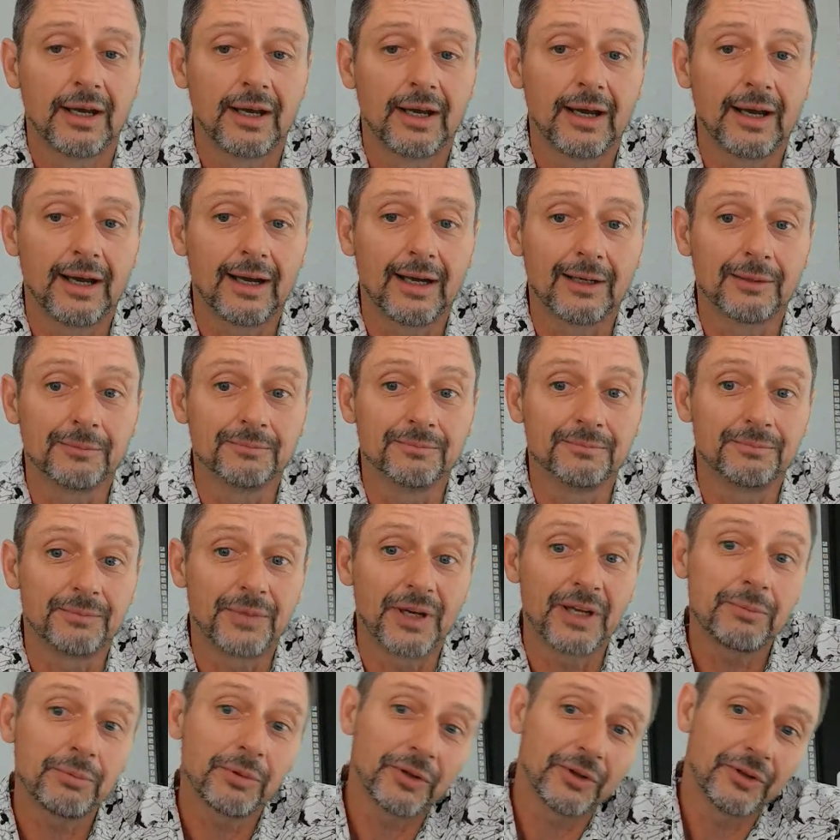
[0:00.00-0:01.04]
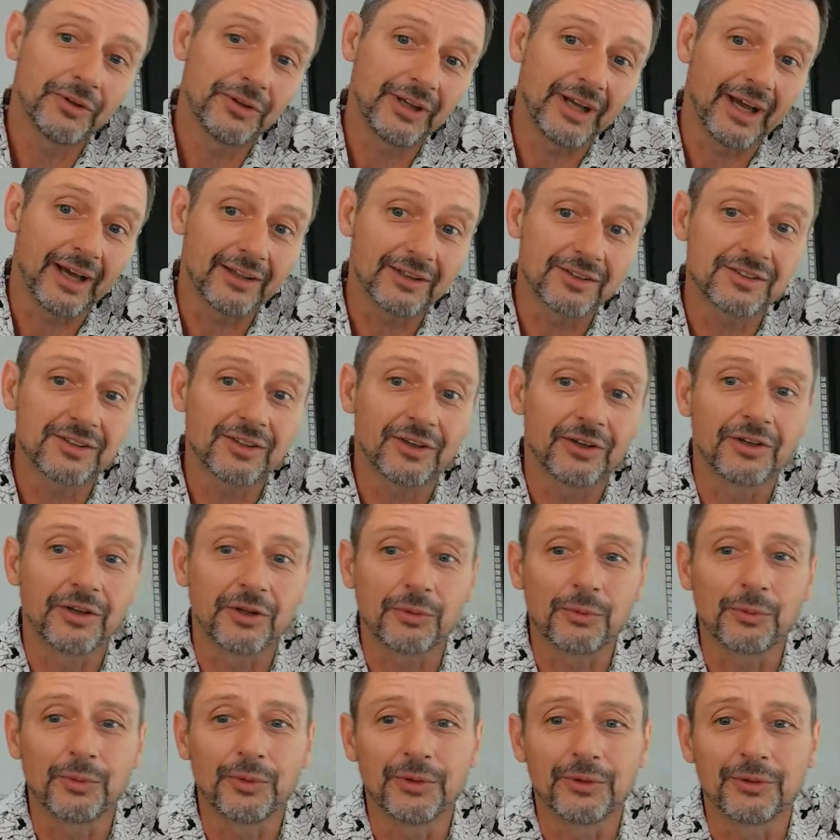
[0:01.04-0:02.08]
um, people on the other side of
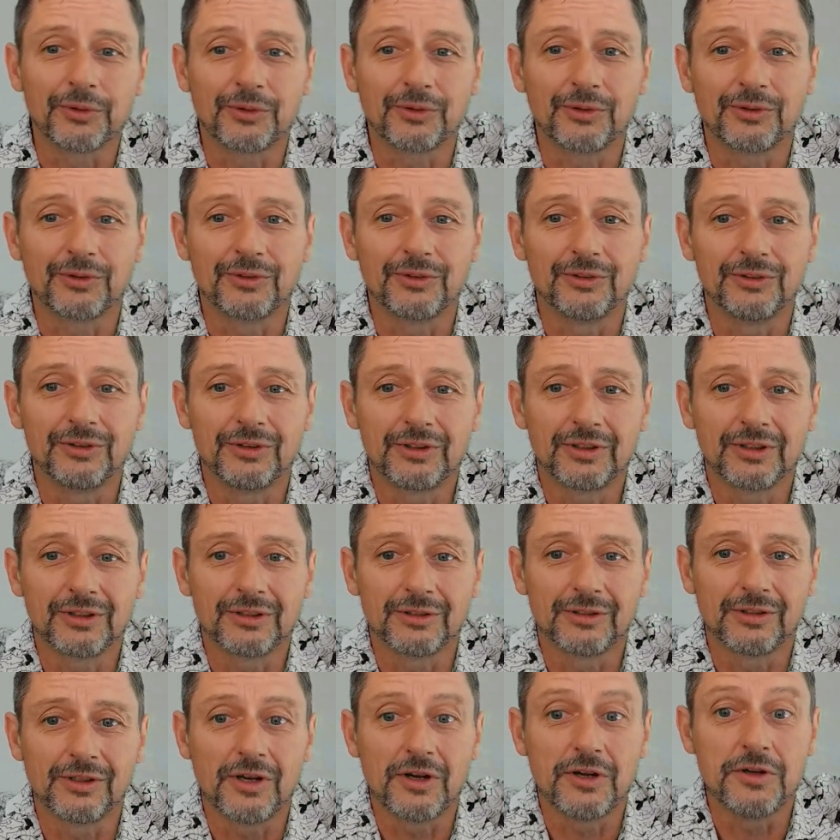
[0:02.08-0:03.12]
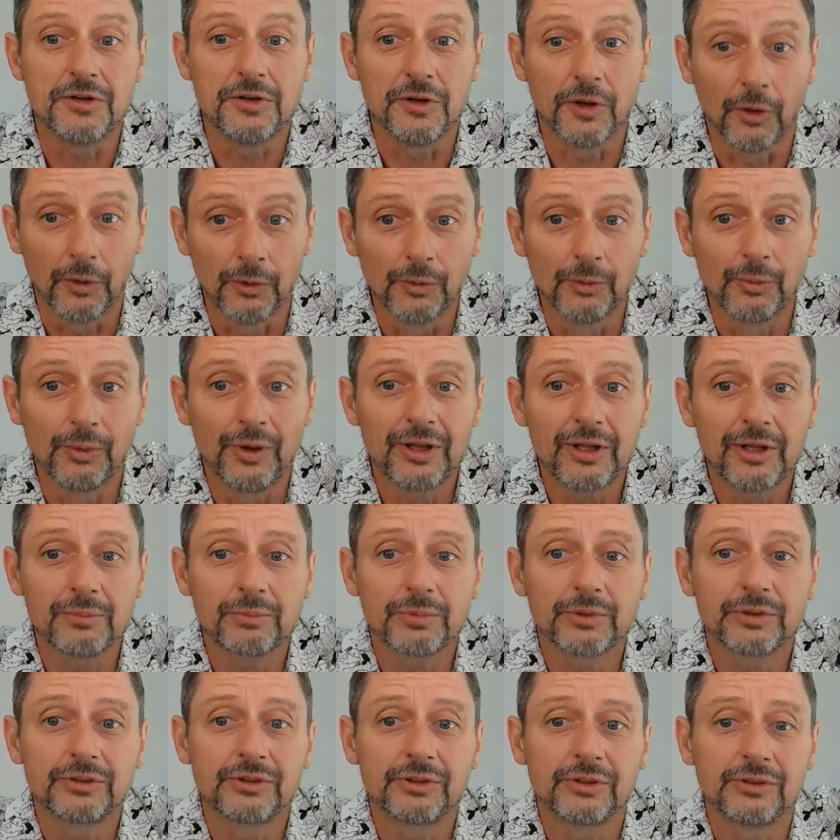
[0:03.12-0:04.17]
the world can can know where they're
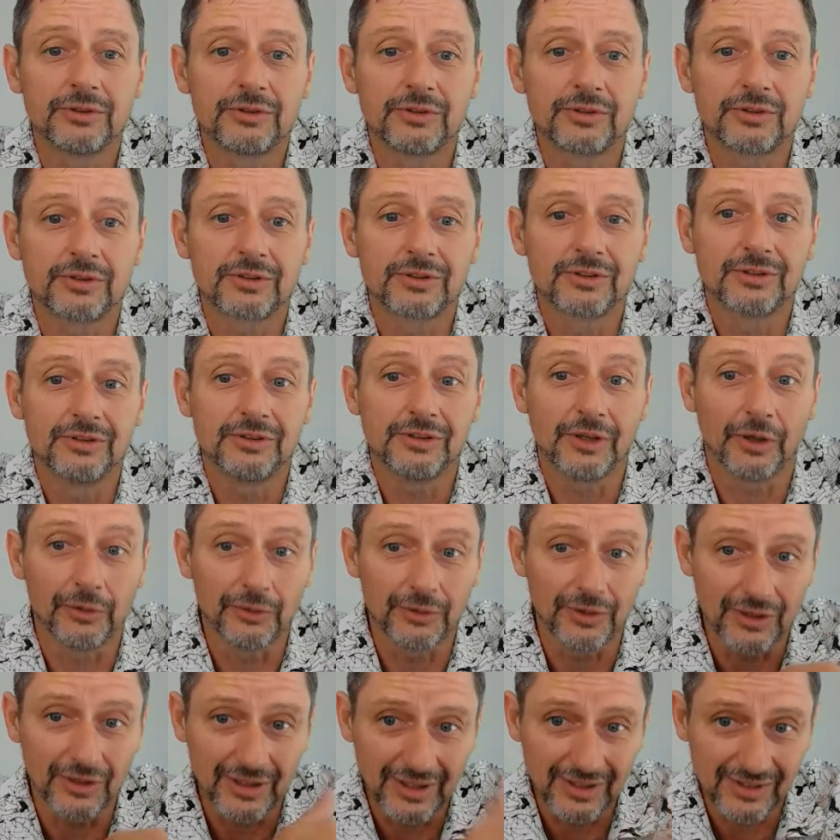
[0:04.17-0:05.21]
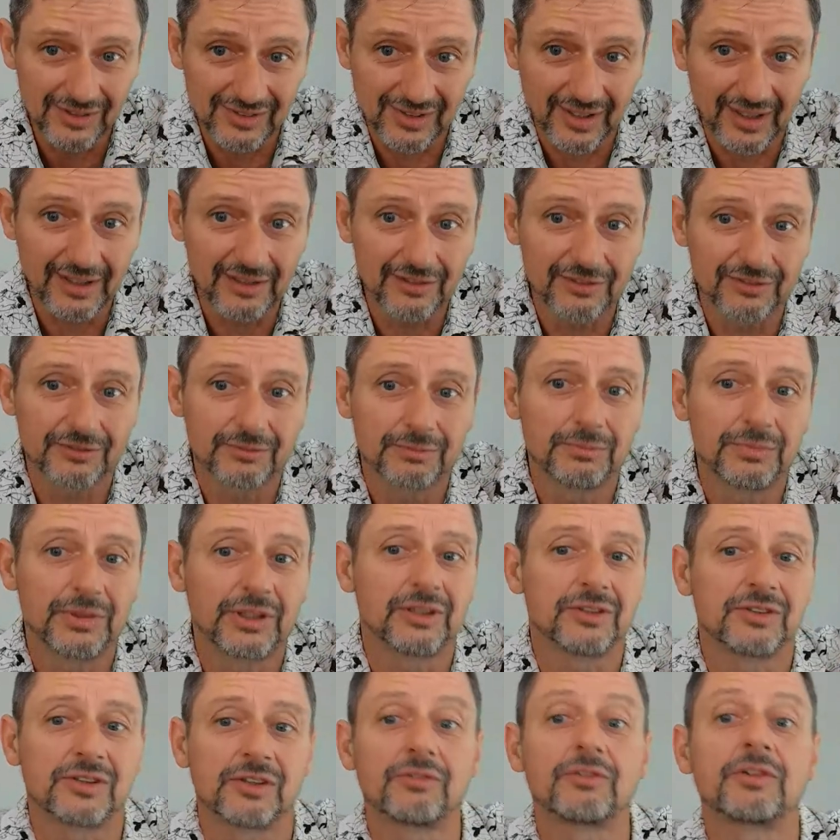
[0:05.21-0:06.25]
produced, know that they're safe,
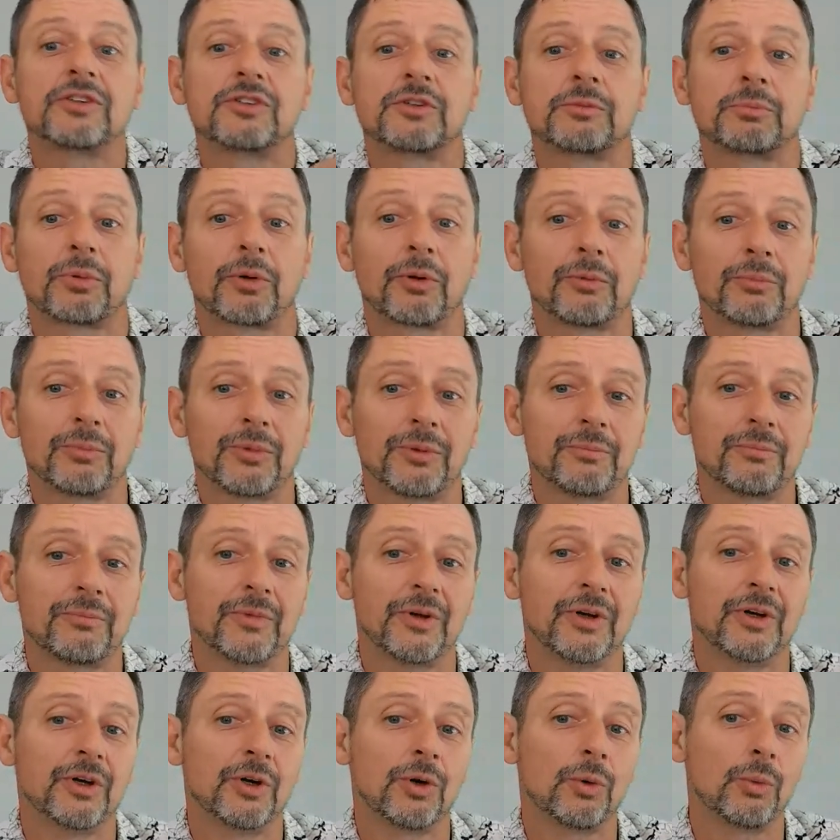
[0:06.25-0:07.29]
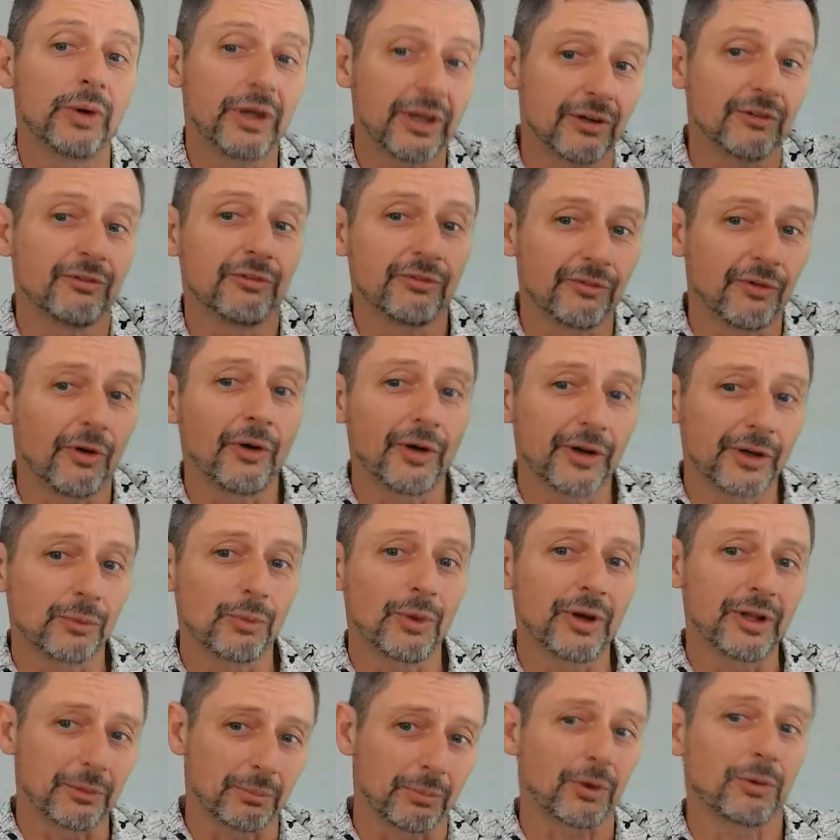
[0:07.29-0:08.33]
because if there's a problem, we can find
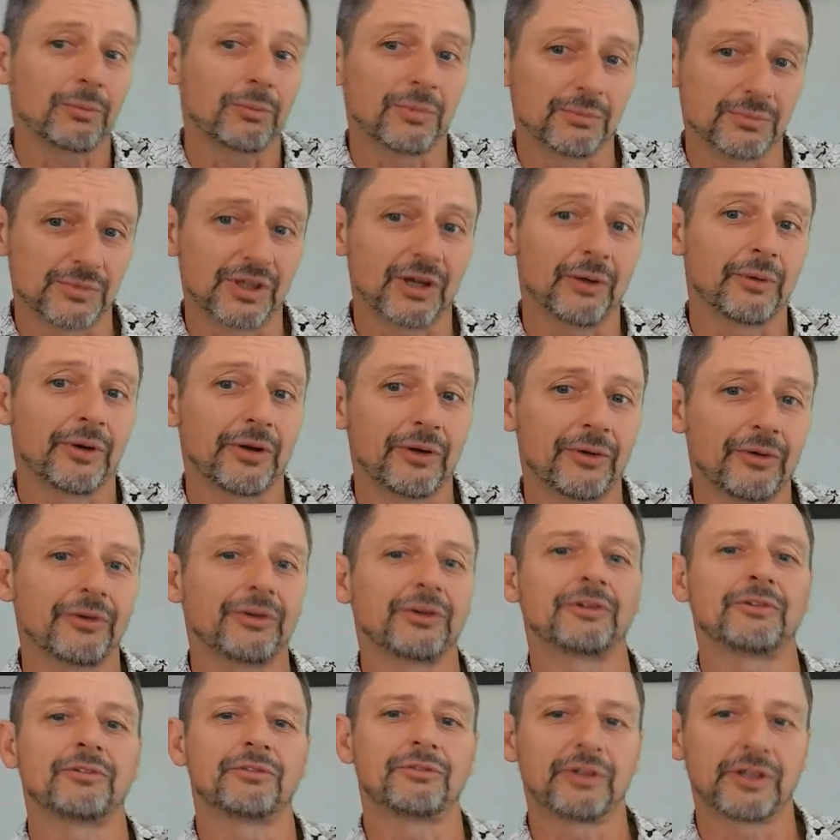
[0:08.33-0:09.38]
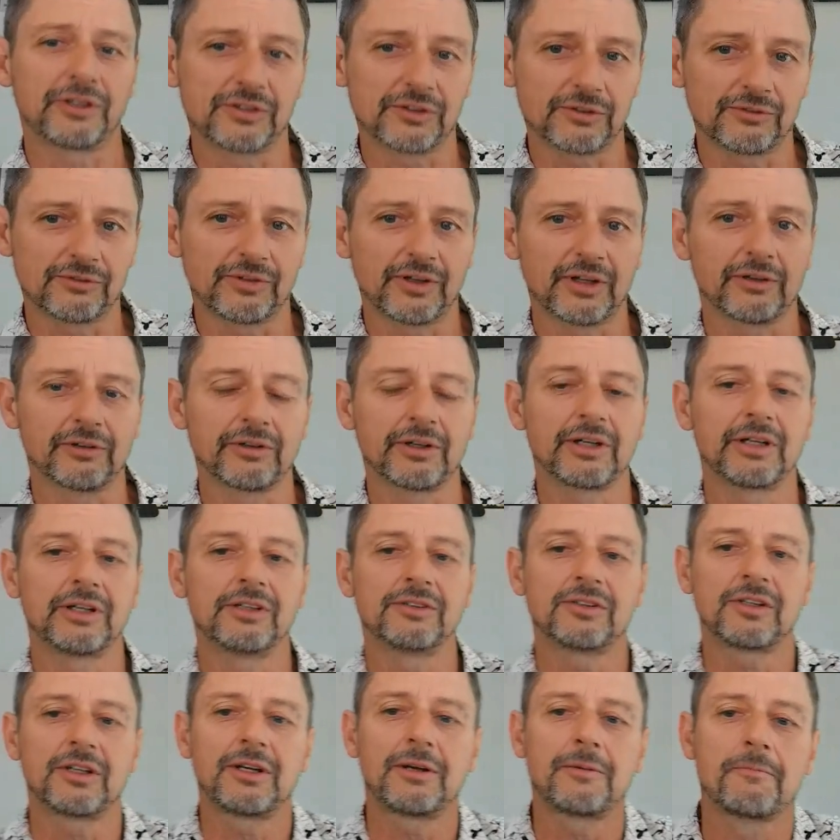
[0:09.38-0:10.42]
where the problem's going on and fix it fairly
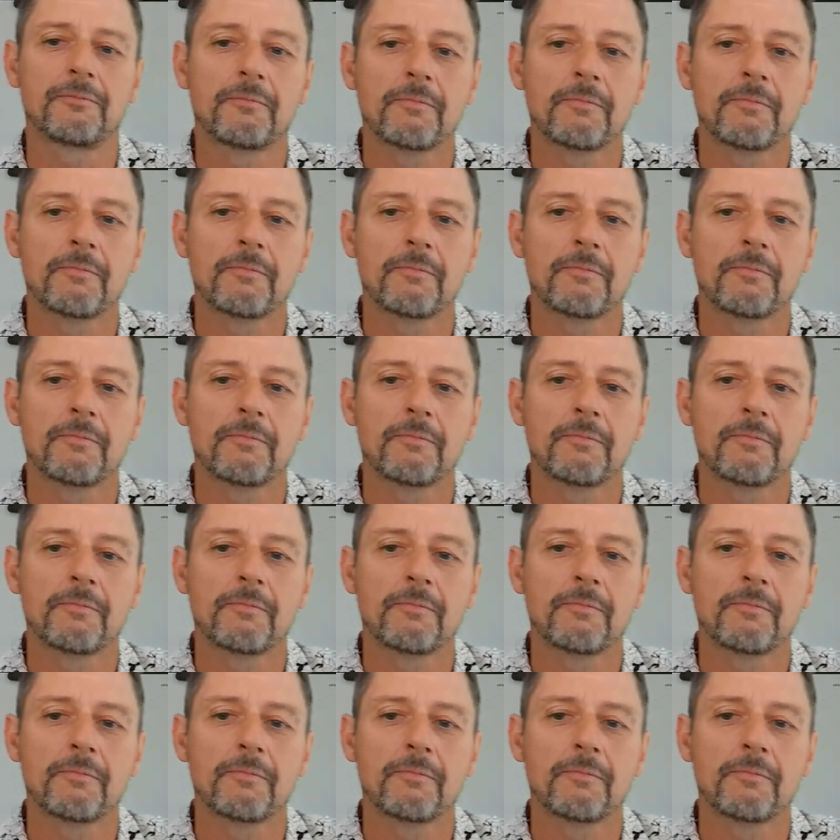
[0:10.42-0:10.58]
easily.